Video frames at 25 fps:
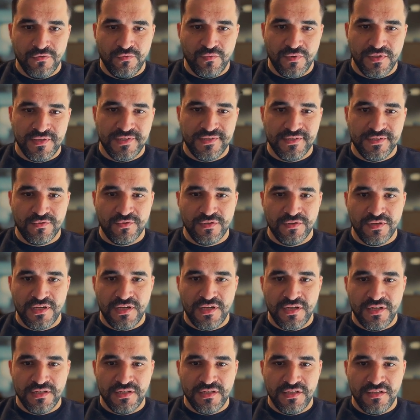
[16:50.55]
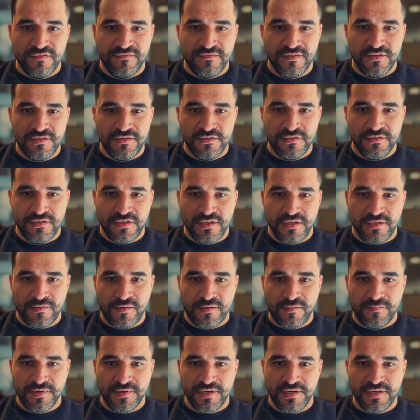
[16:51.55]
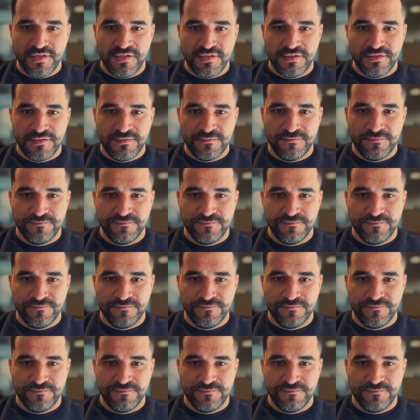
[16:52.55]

What is your current level? Beginner.